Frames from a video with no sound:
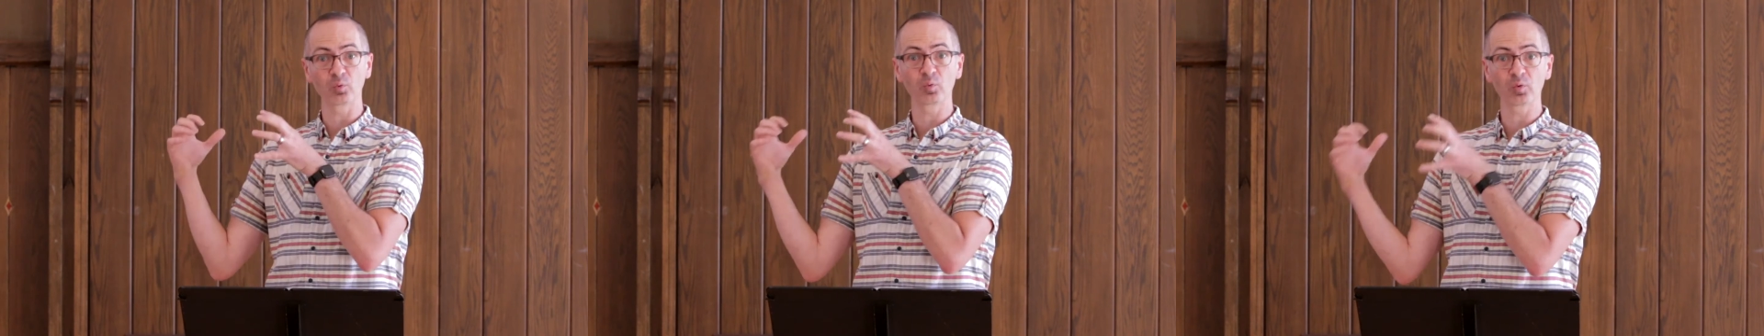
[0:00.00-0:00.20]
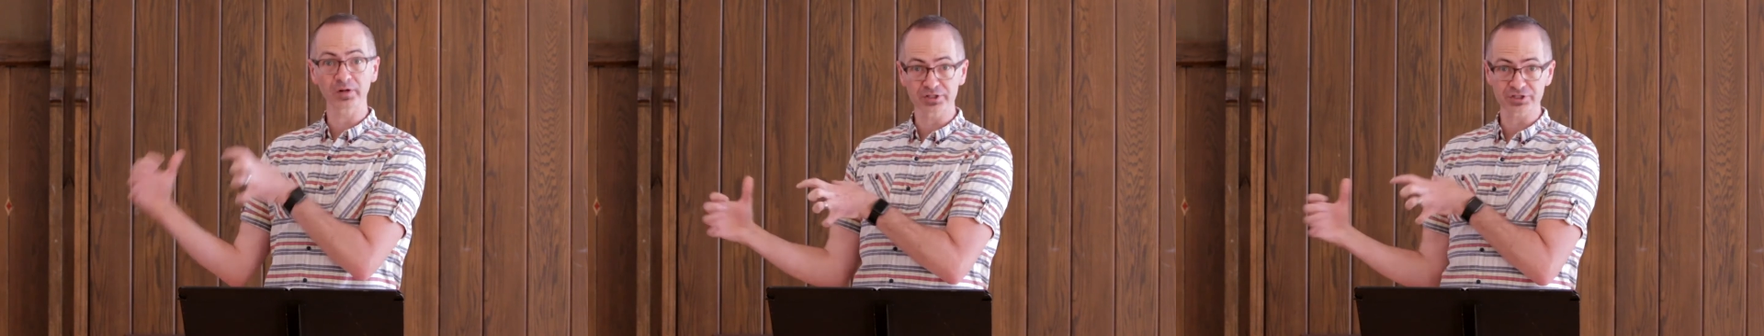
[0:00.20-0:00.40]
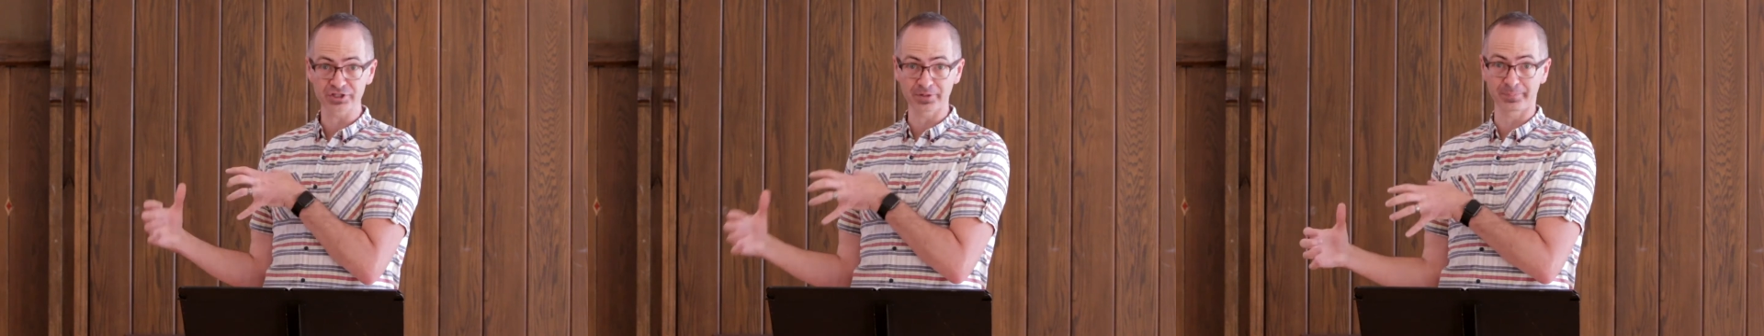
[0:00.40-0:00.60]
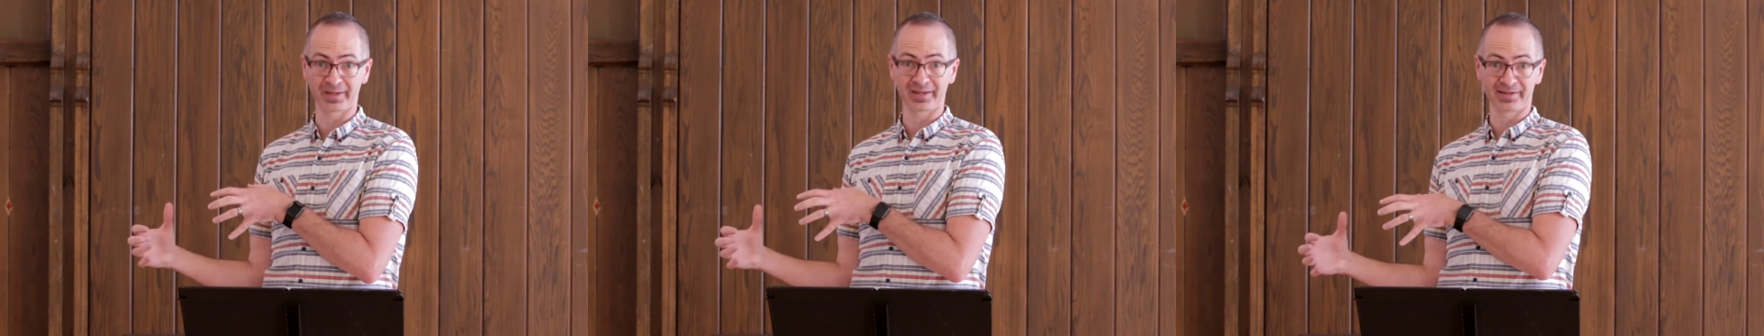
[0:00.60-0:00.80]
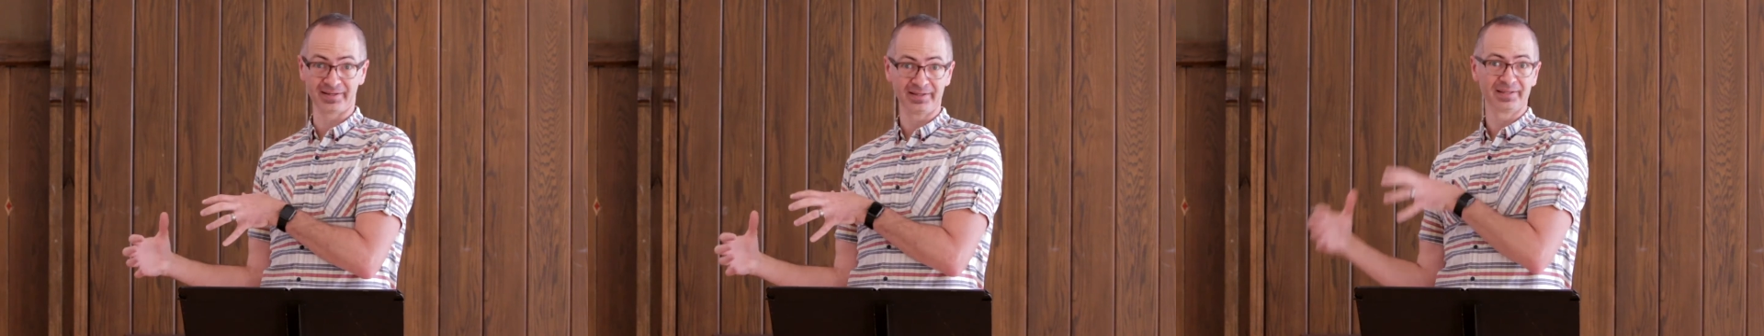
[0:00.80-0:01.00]

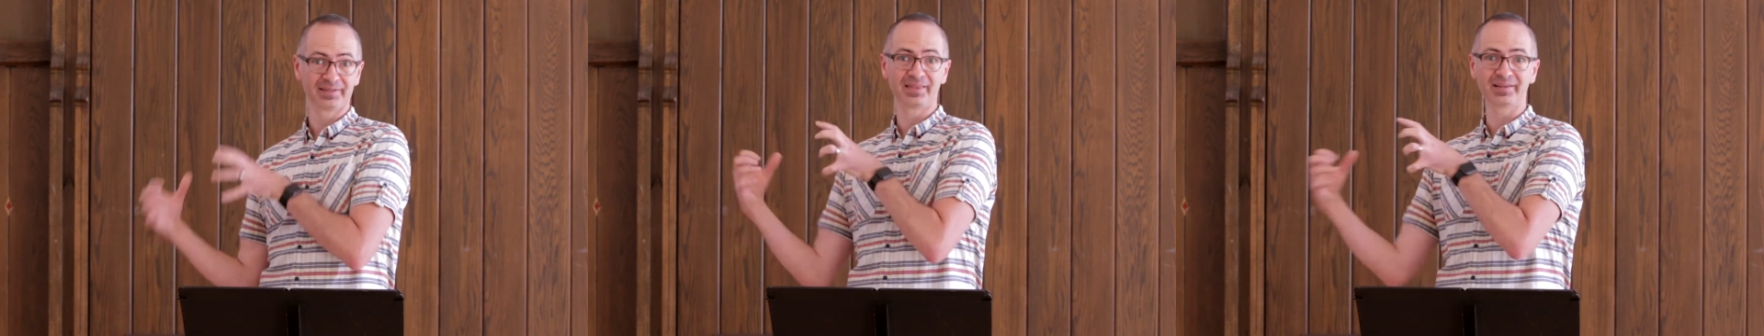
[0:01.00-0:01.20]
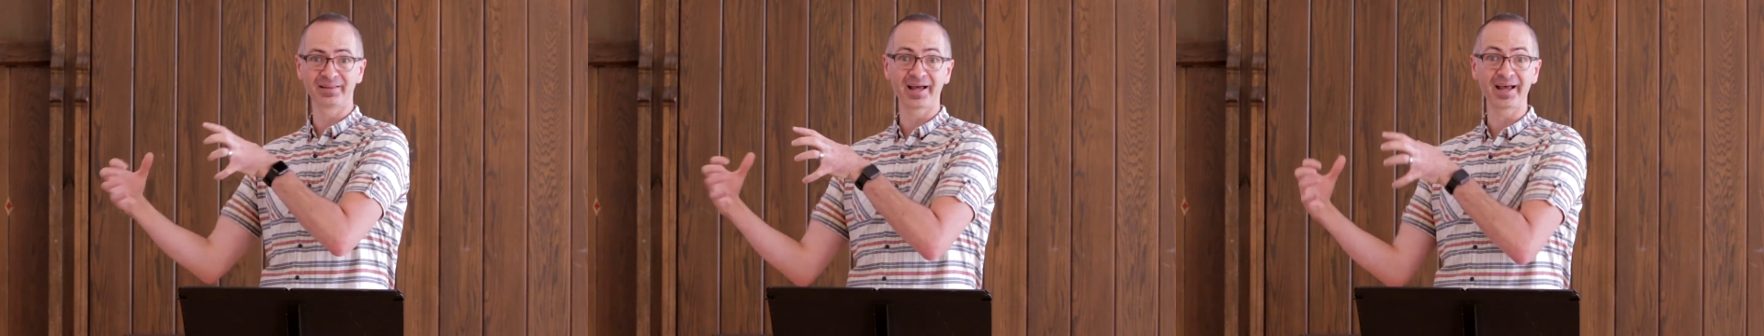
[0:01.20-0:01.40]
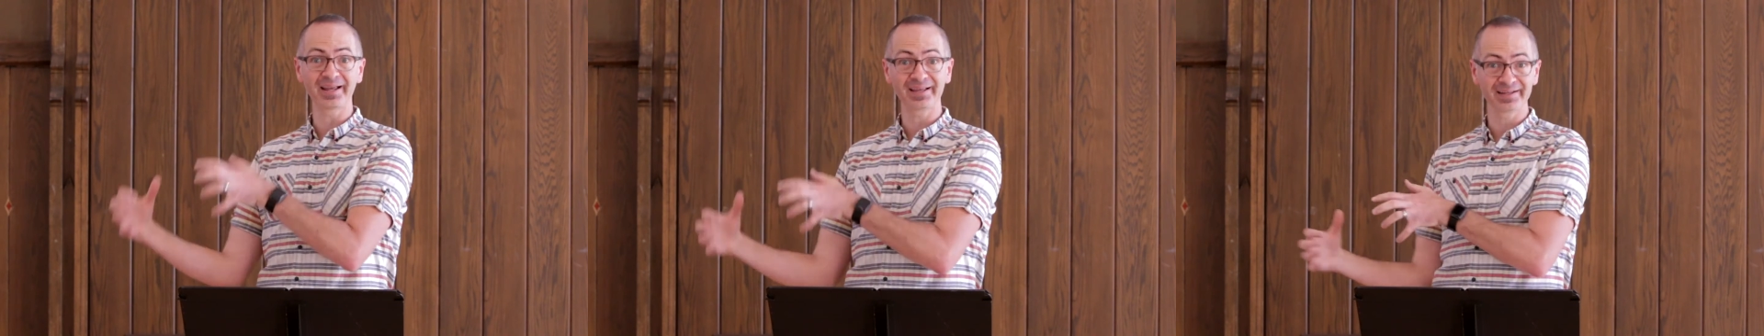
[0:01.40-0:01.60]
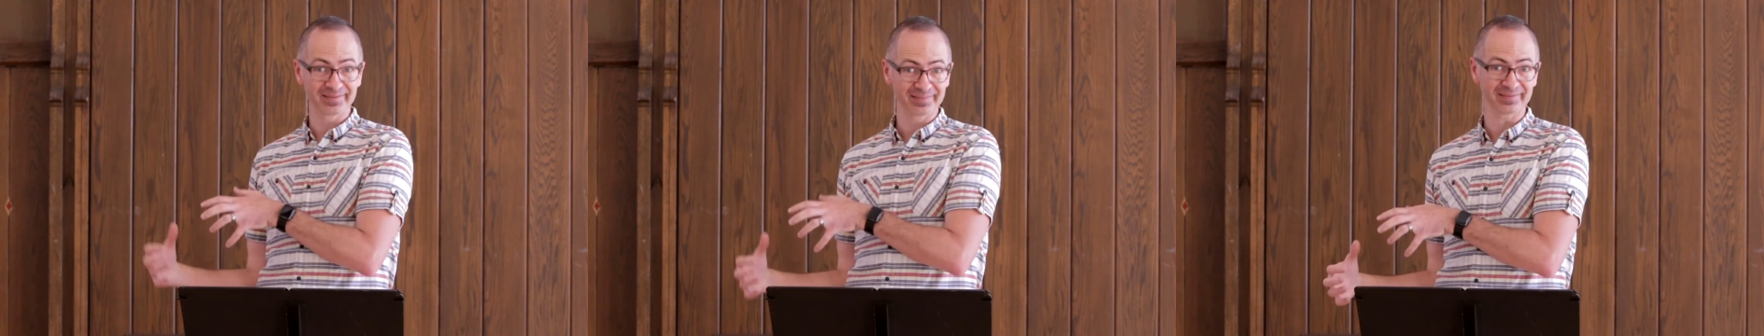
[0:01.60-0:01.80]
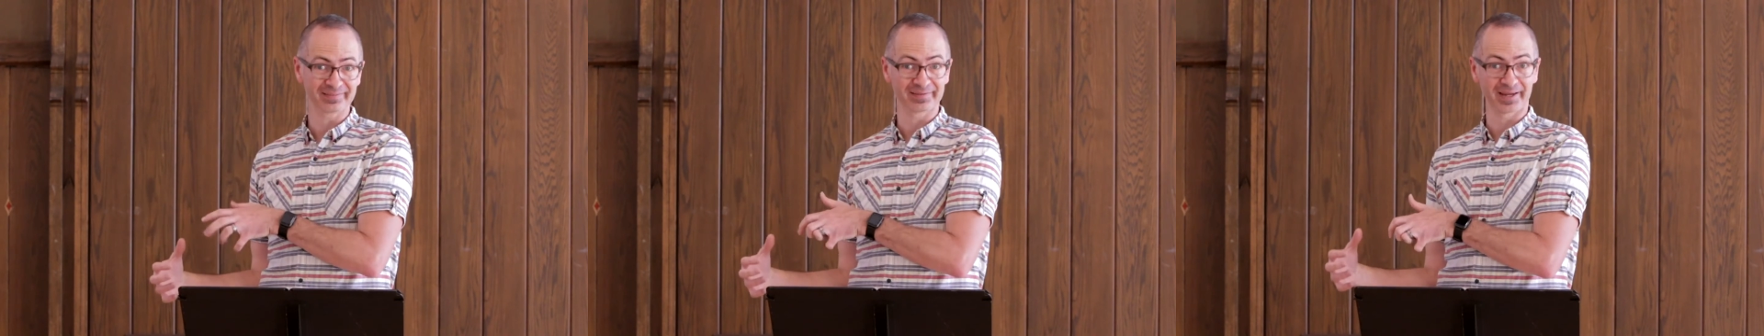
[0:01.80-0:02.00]
worshiping the lion
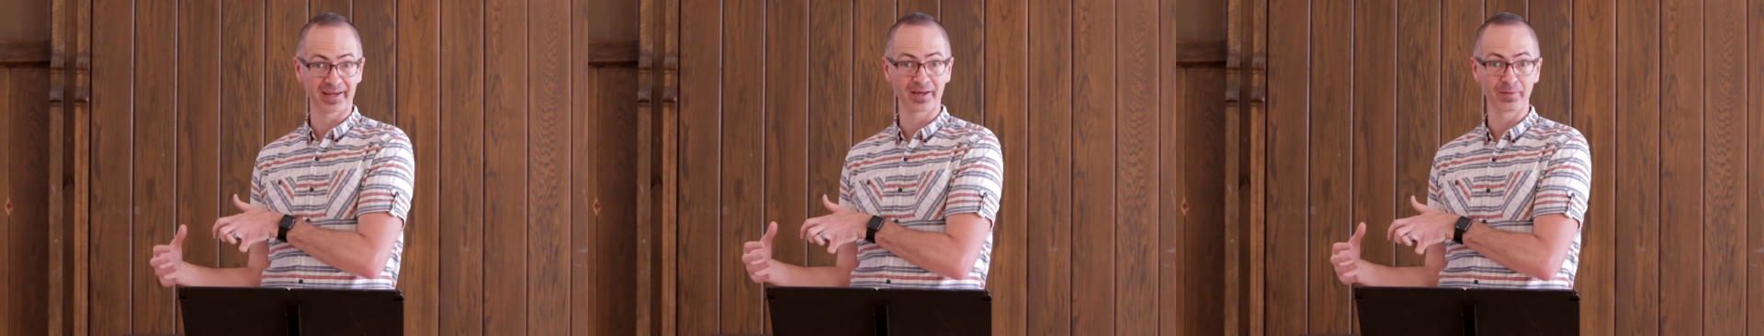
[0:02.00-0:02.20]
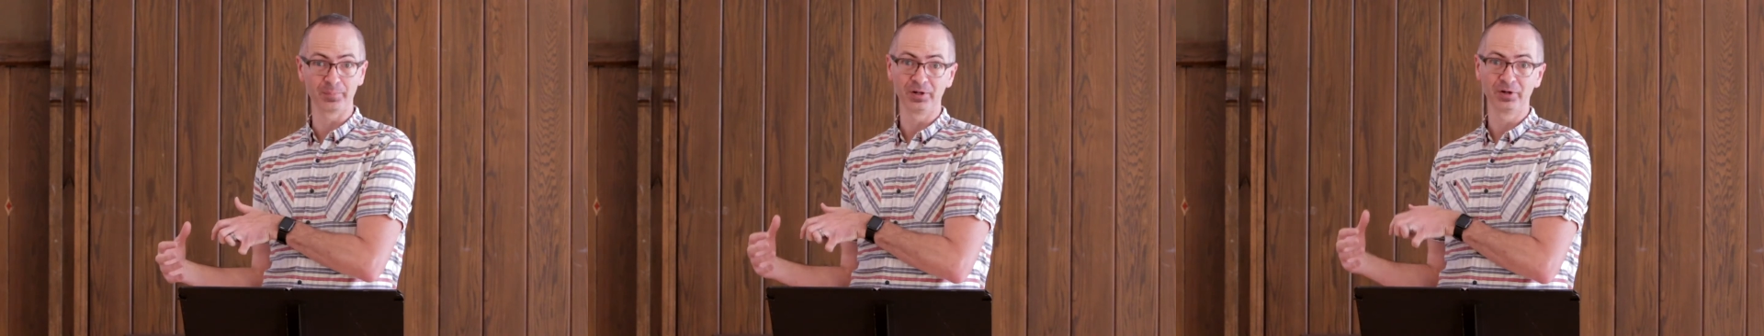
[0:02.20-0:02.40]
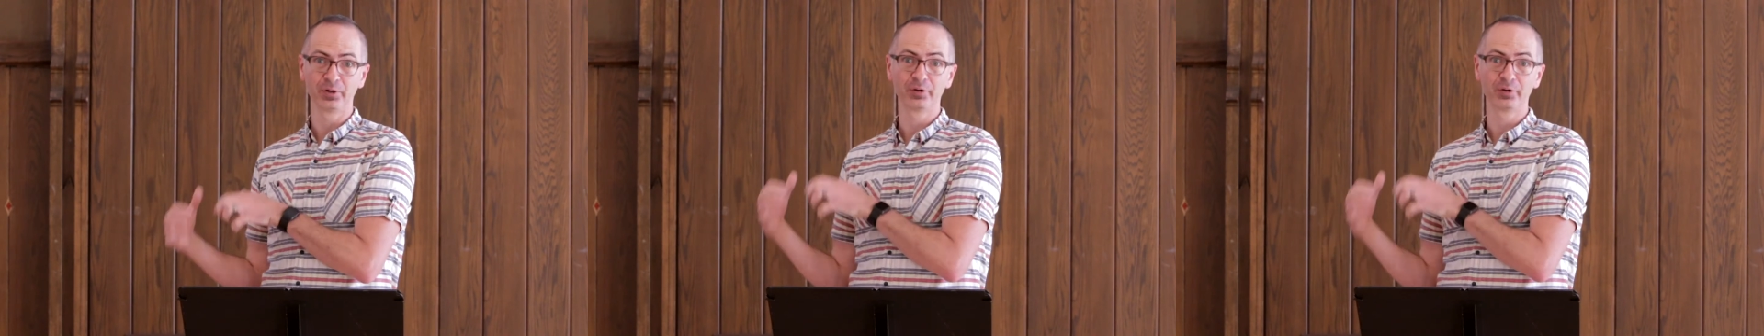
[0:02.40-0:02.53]
and the lamb